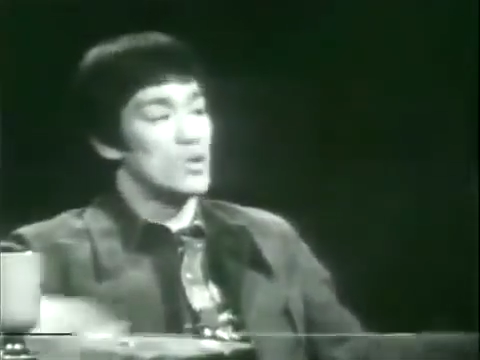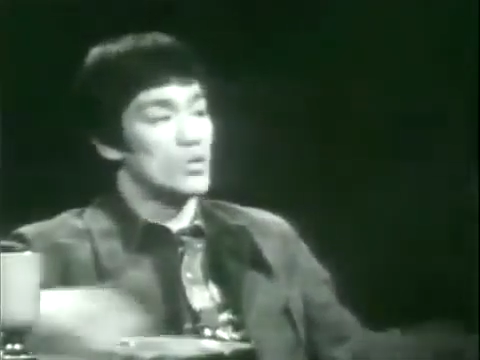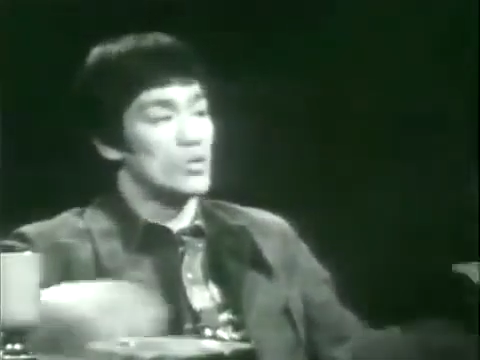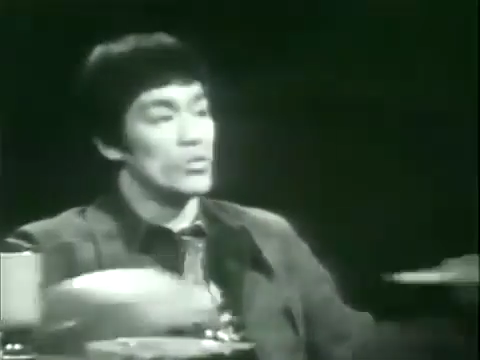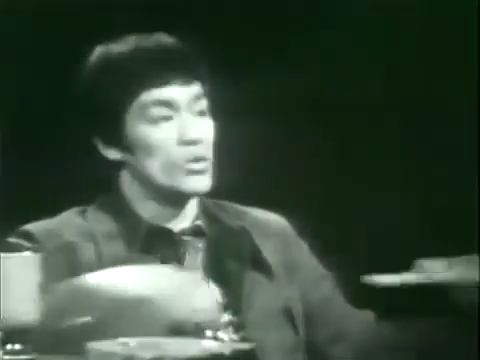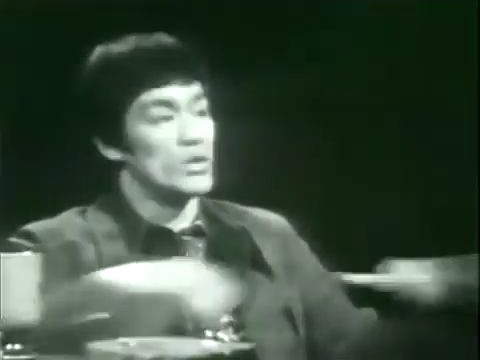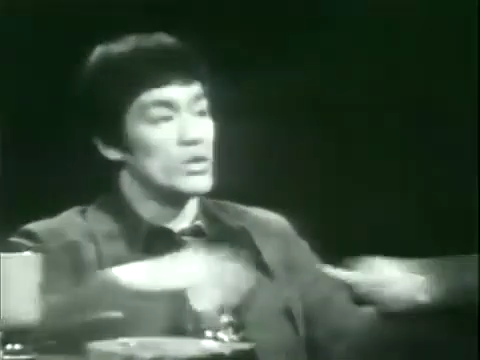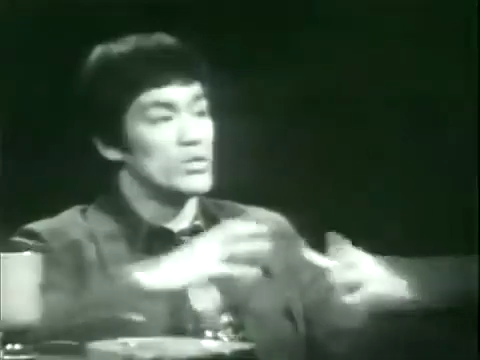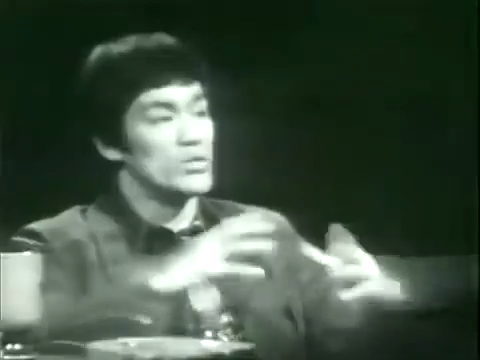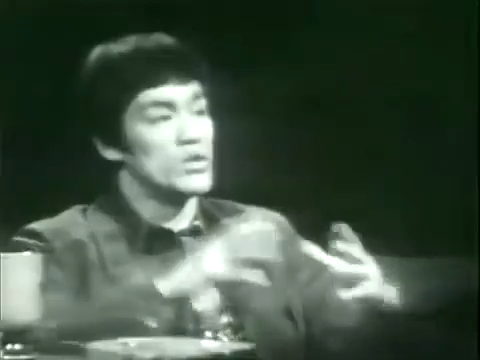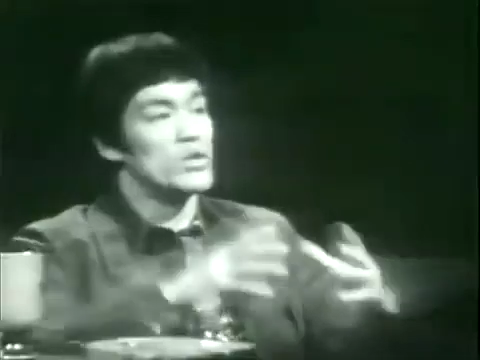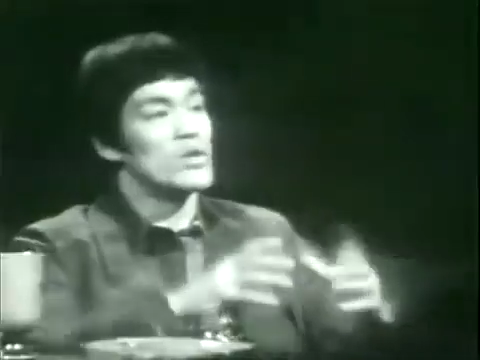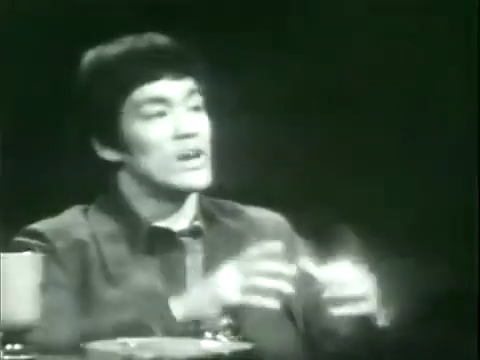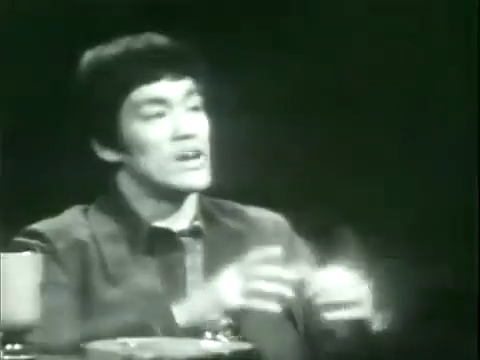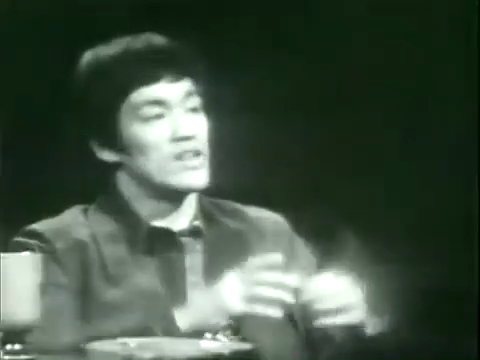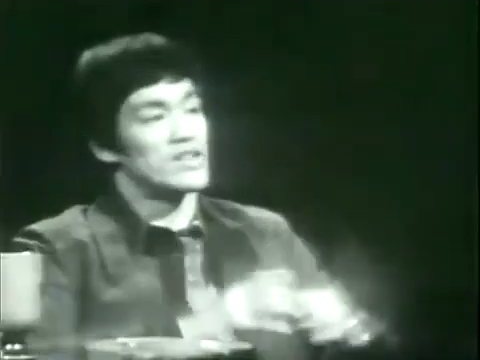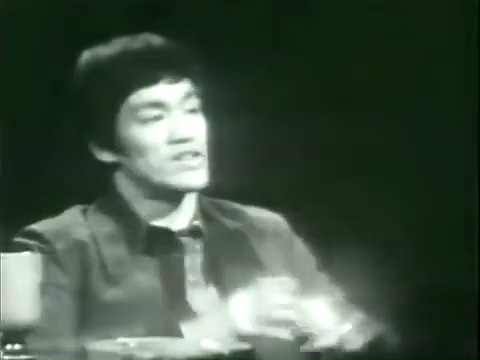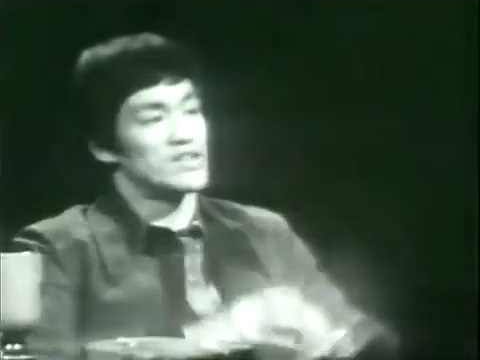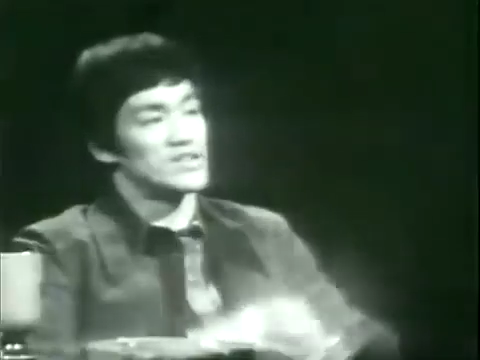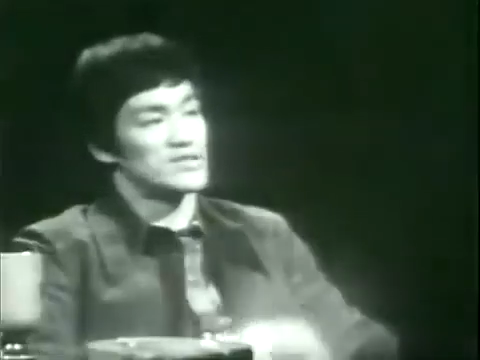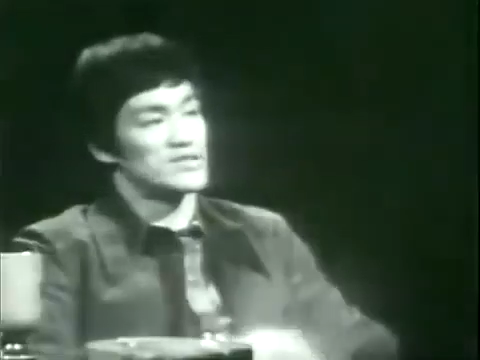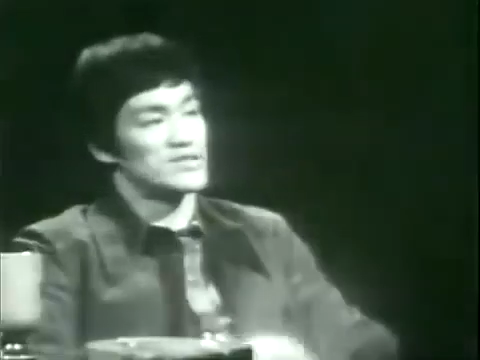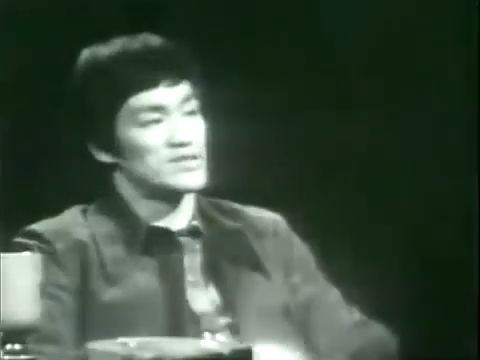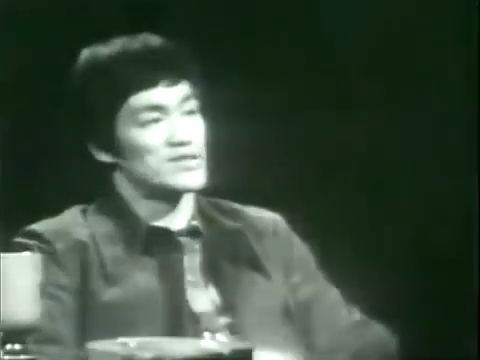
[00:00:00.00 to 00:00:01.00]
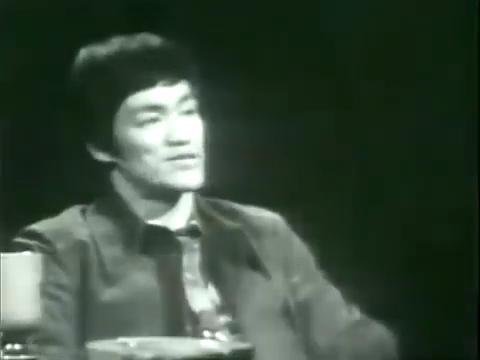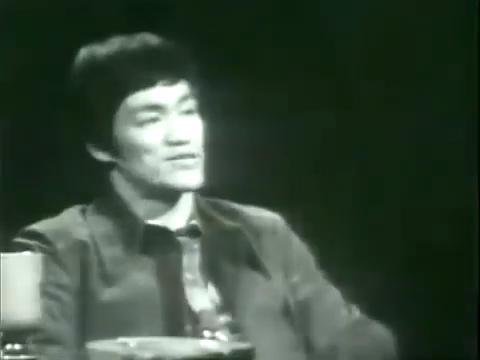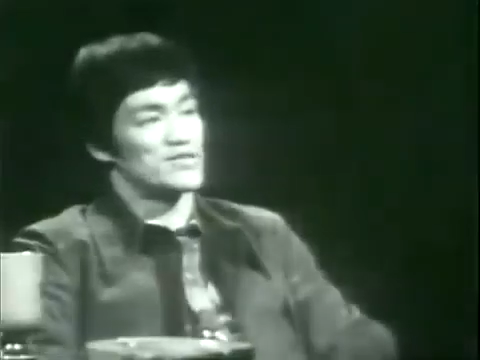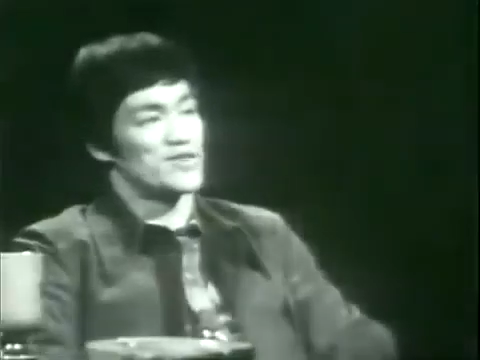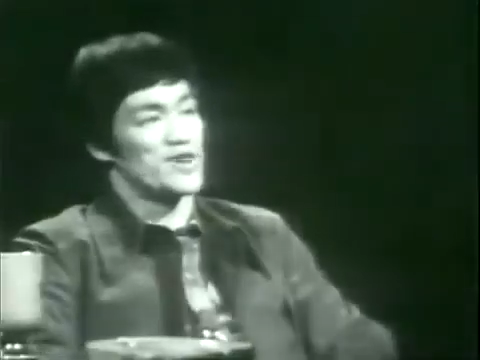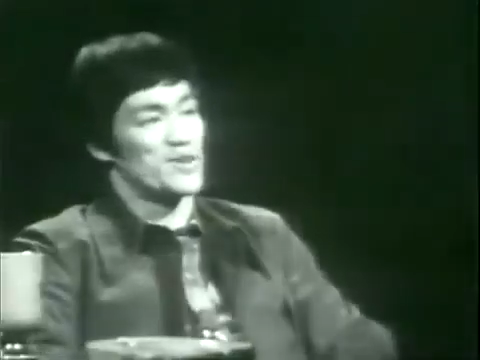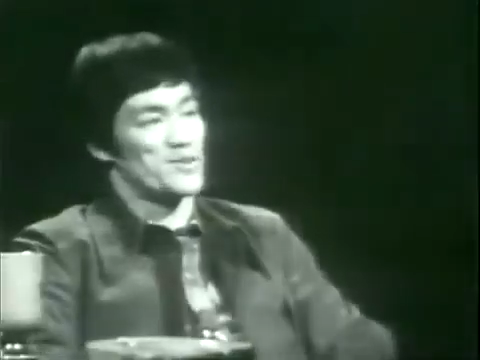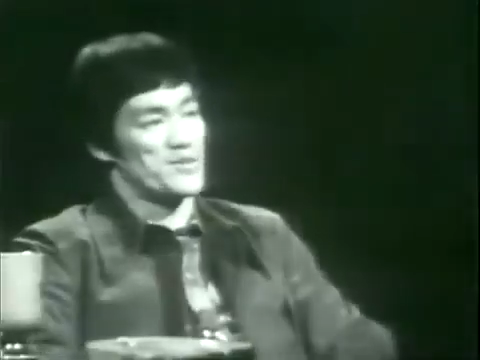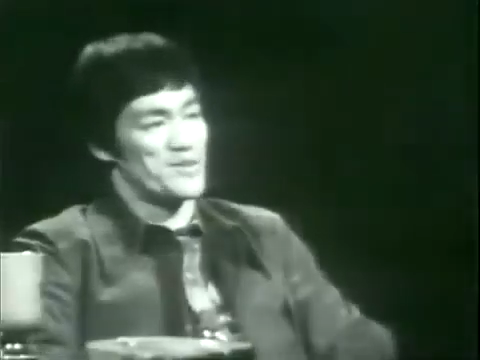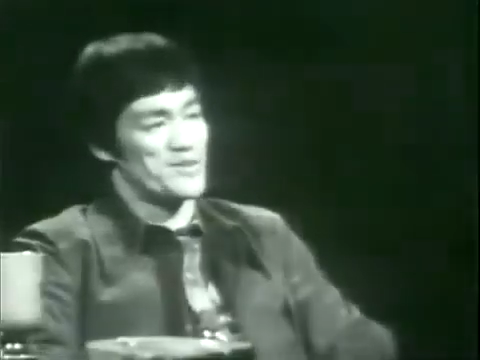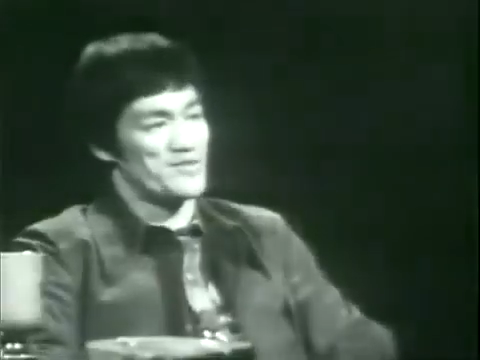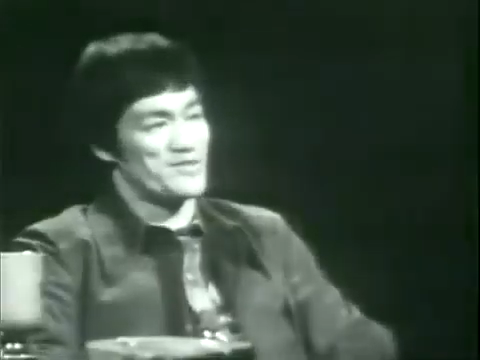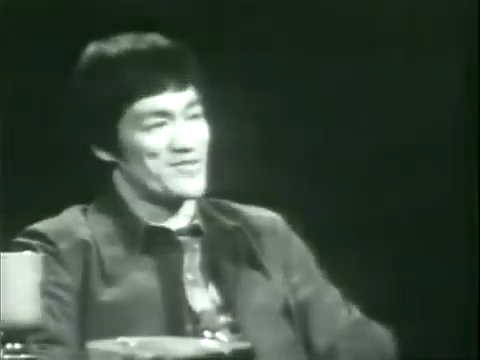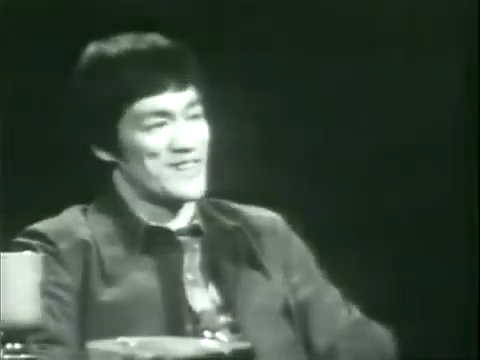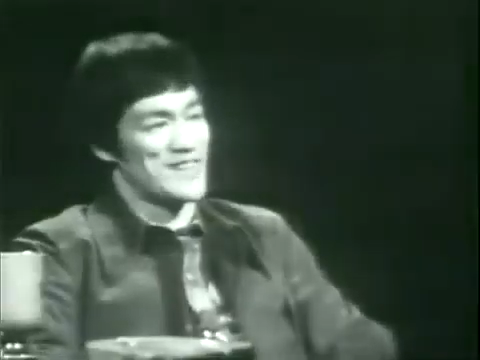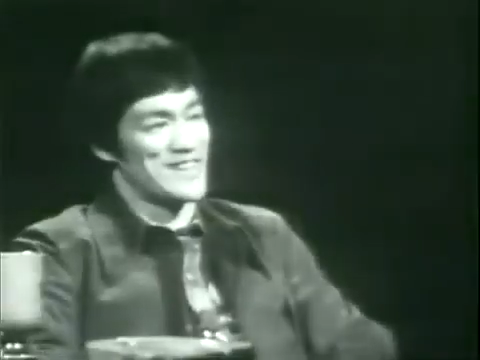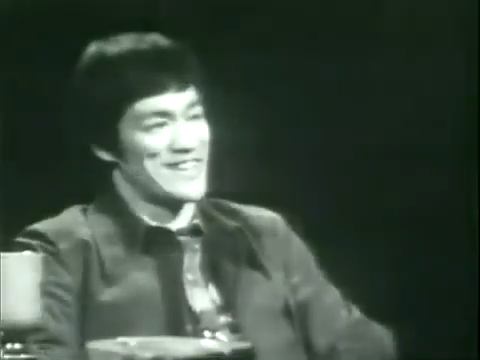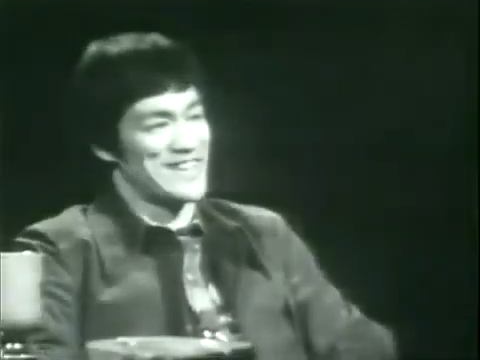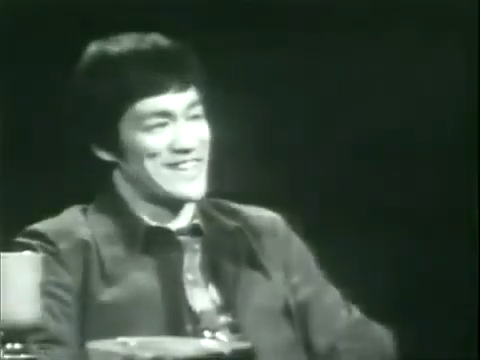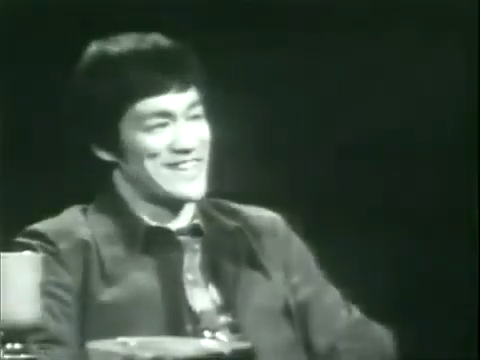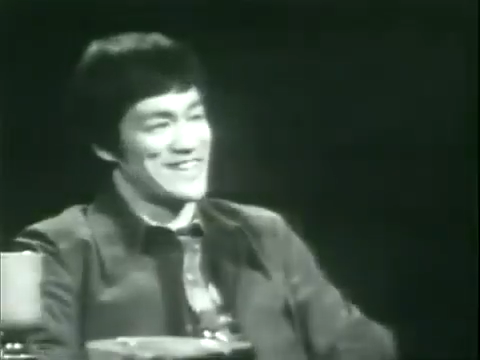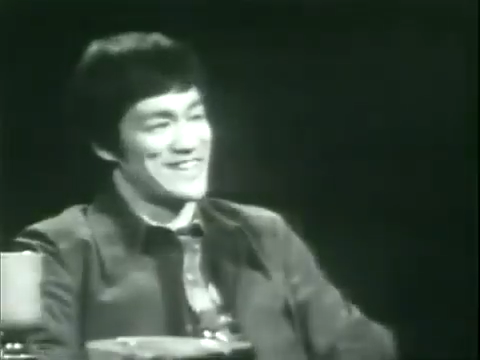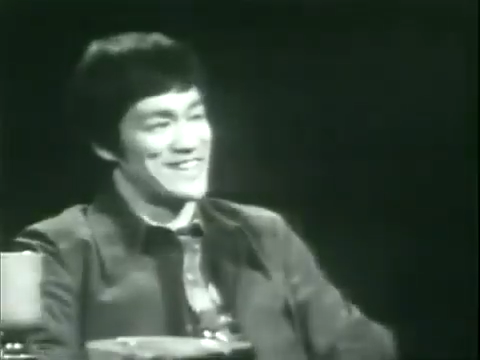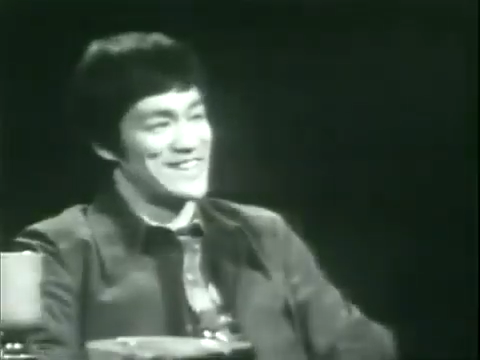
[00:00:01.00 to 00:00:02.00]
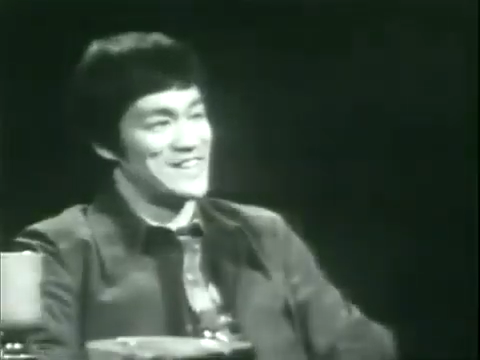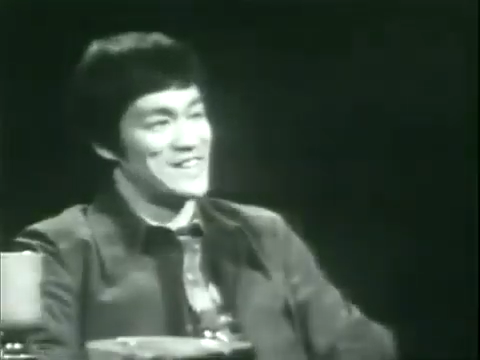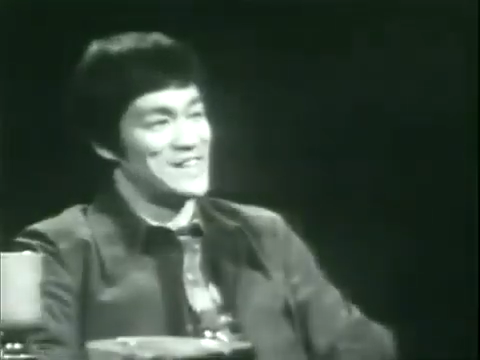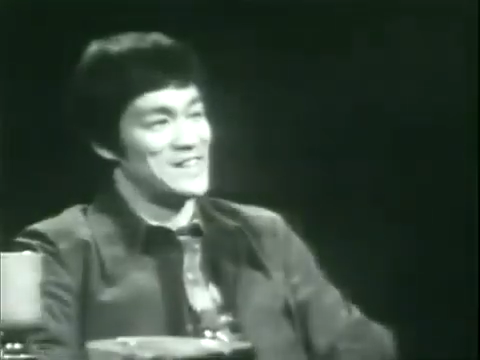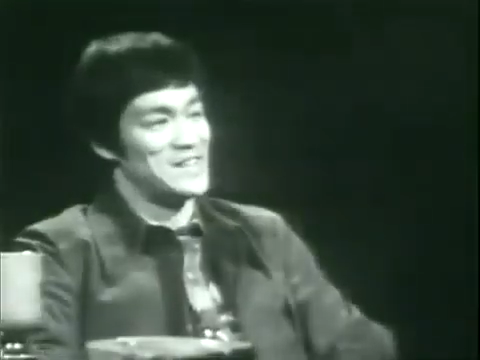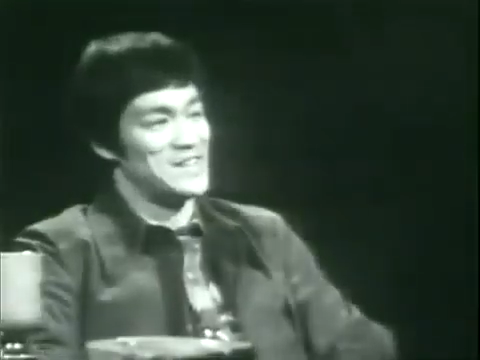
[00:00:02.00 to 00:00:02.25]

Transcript: we will have a different form of fighting.